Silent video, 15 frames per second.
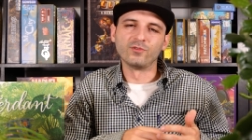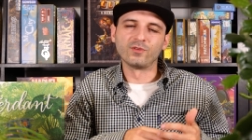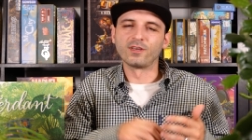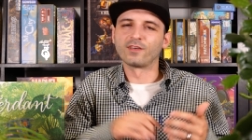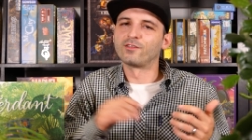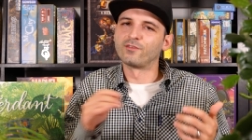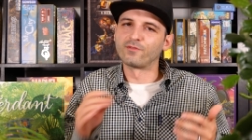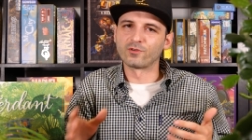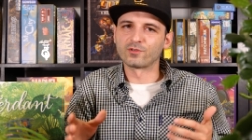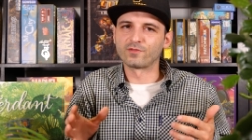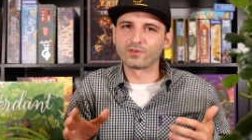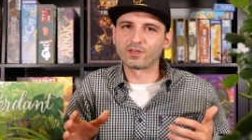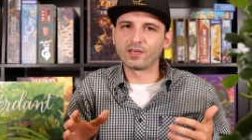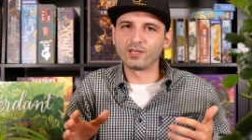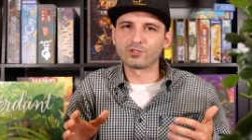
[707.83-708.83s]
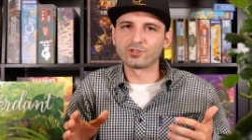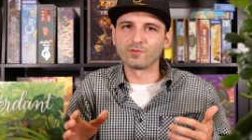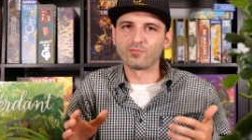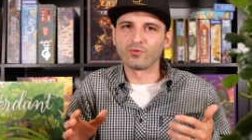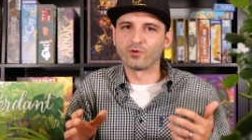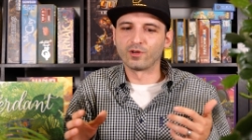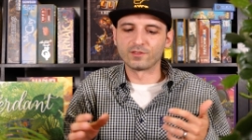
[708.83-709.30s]
you can get the
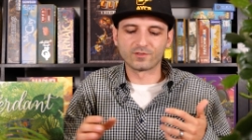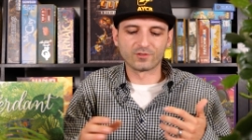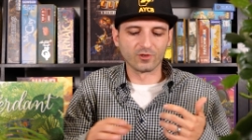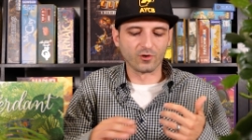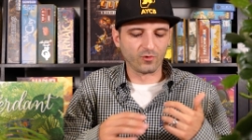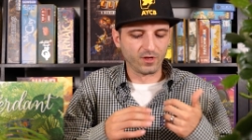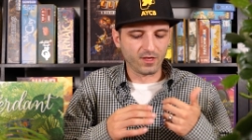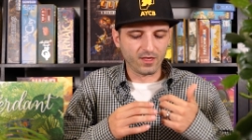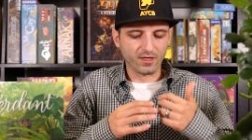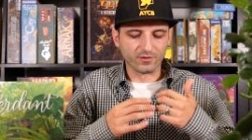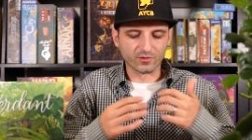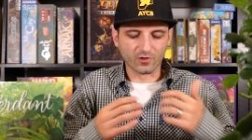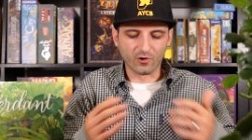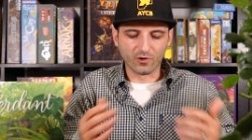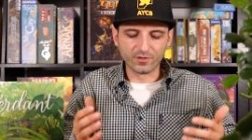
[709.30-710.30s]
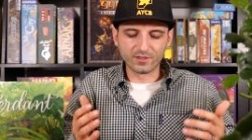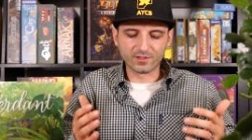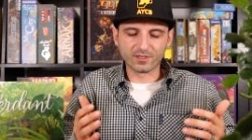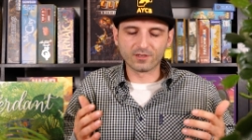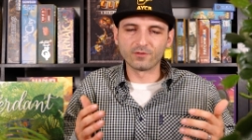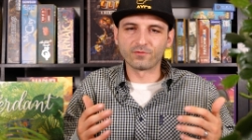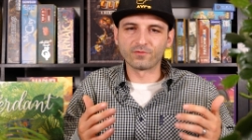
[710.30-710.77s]
diversification points. So there's all these
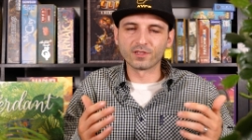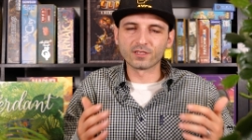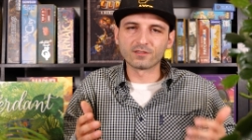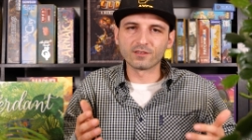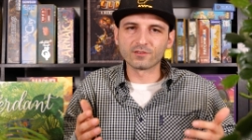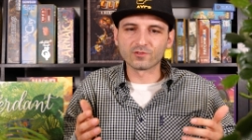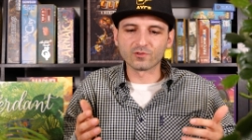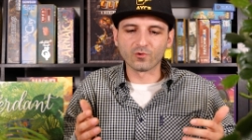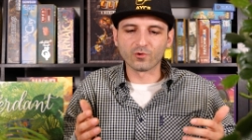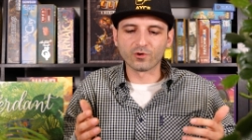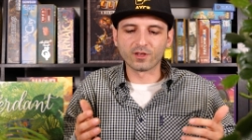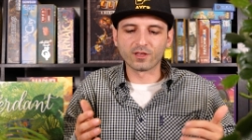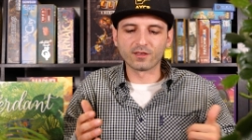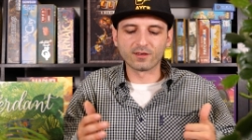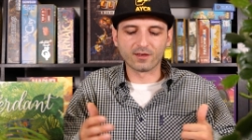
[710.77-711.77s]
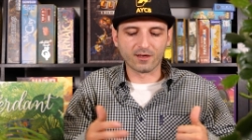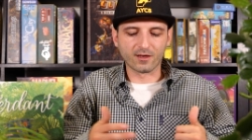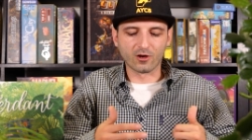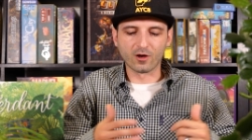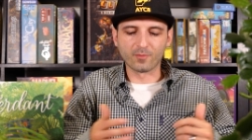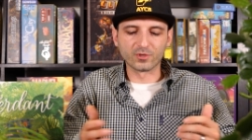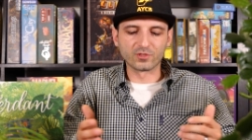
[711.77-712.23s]
conflicting scoring
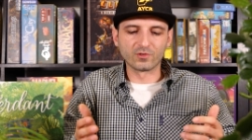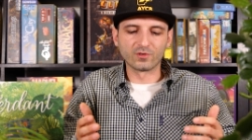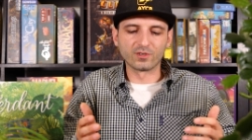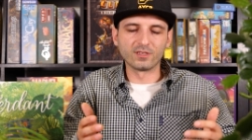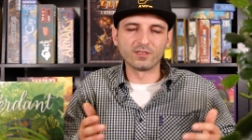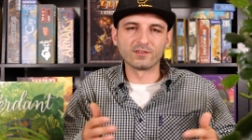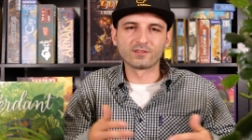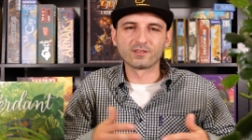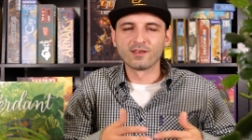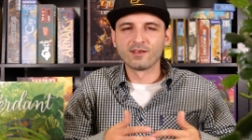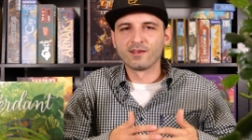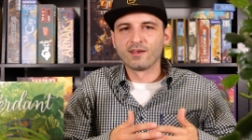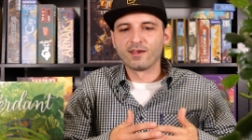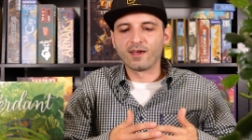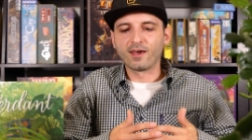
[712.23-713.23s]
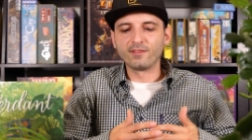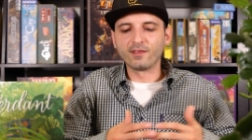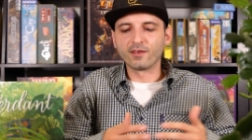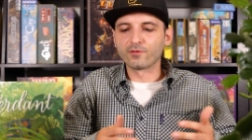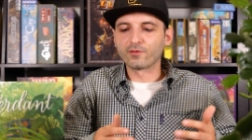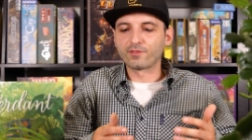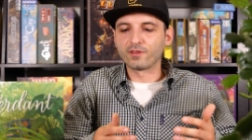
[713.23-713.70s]
opportunities. And
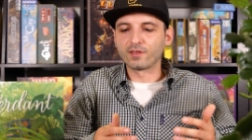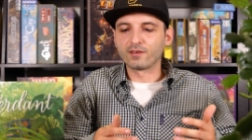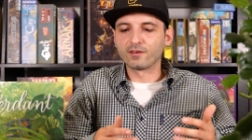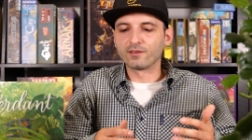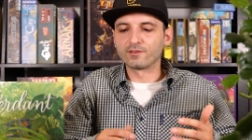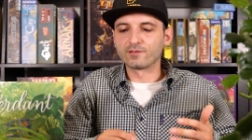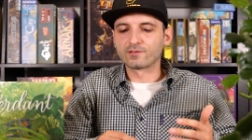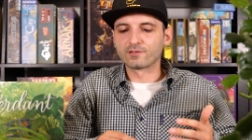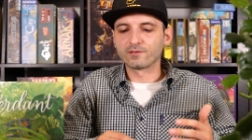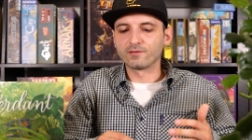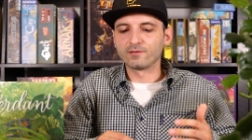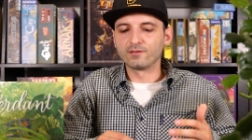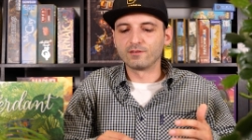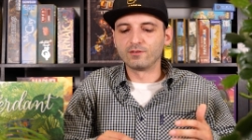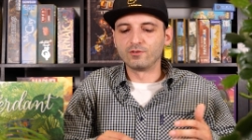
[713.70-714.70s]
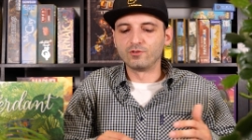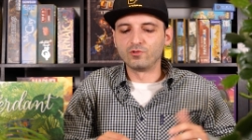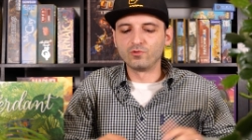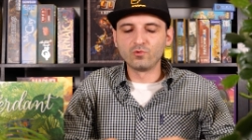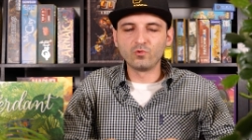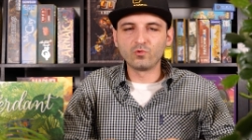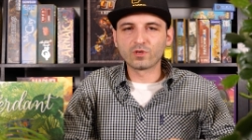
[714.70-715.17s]
the other thing is,
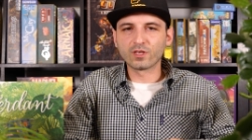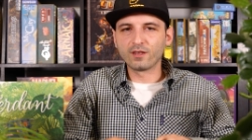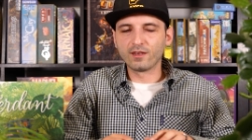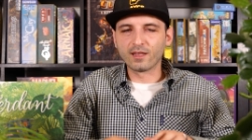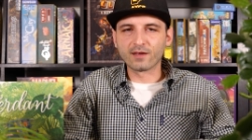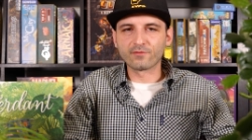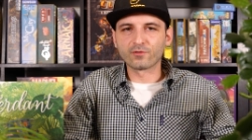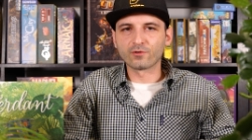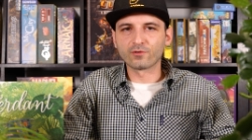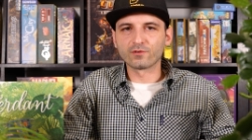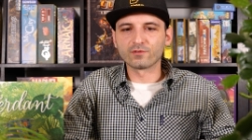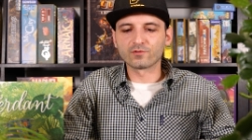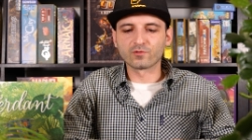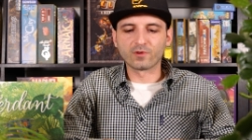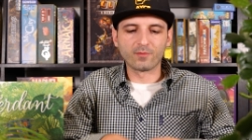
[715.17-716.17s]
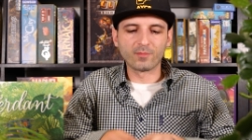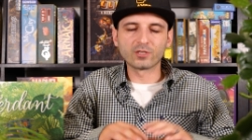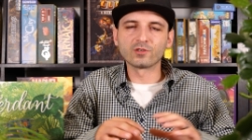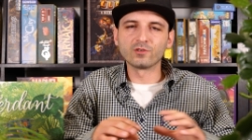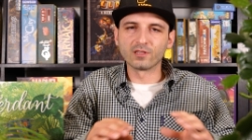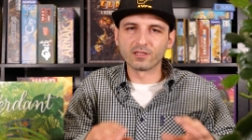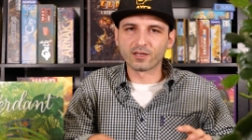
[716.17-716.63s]
you can never, so I
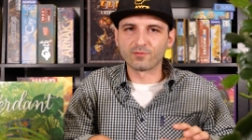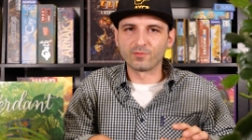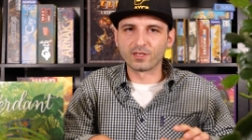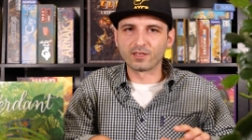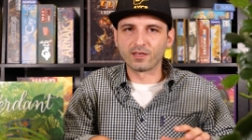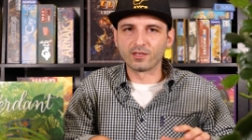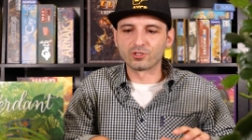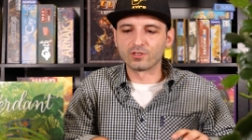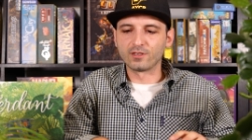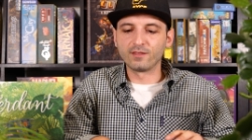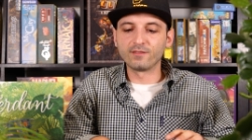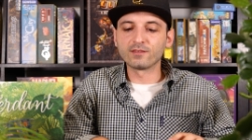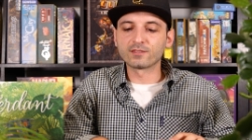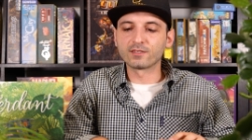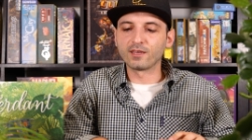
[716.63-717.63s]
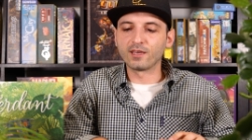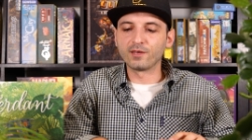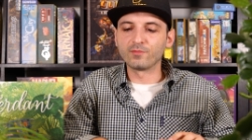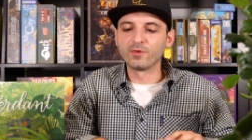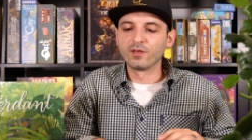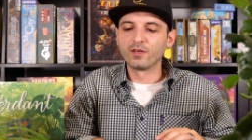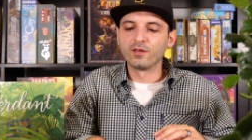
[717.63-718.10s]
mentioned luck mitigation. In this
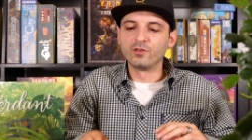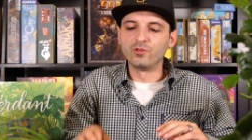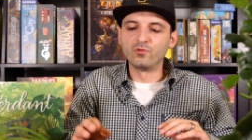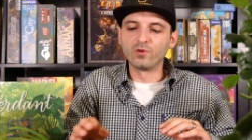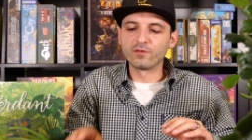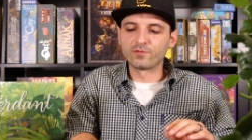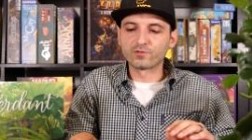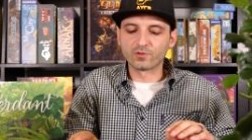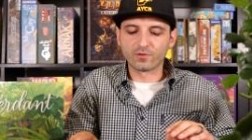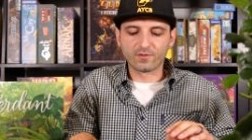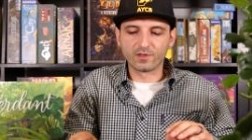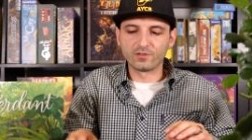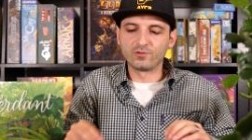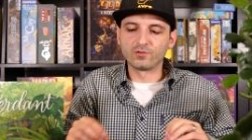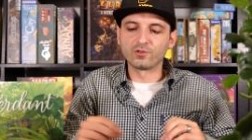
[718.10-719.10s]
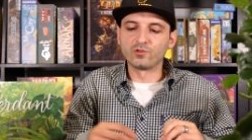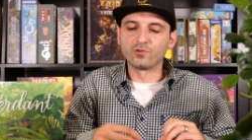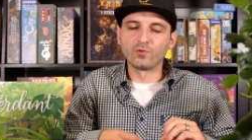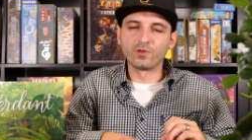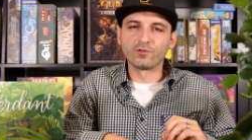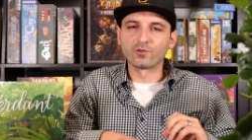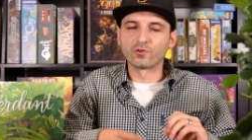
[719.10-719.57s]
game, you have certain things you can
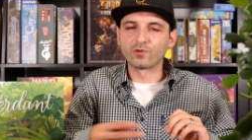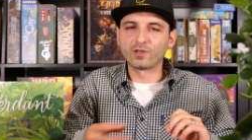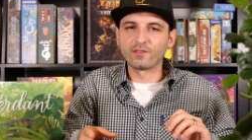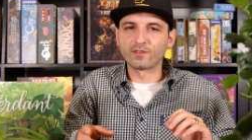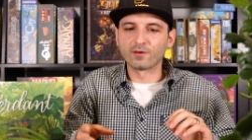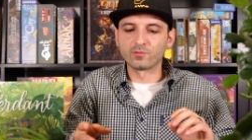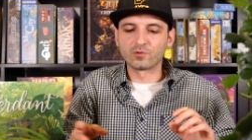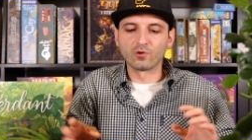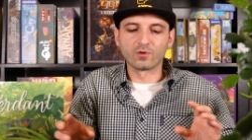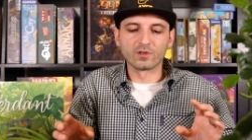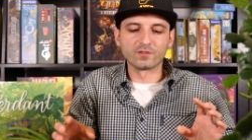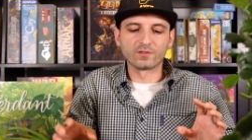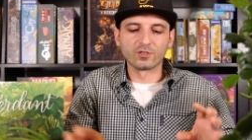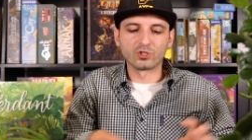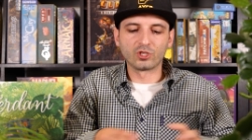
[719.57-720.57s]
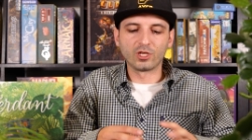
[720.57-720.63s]
do with your green thumb tokens to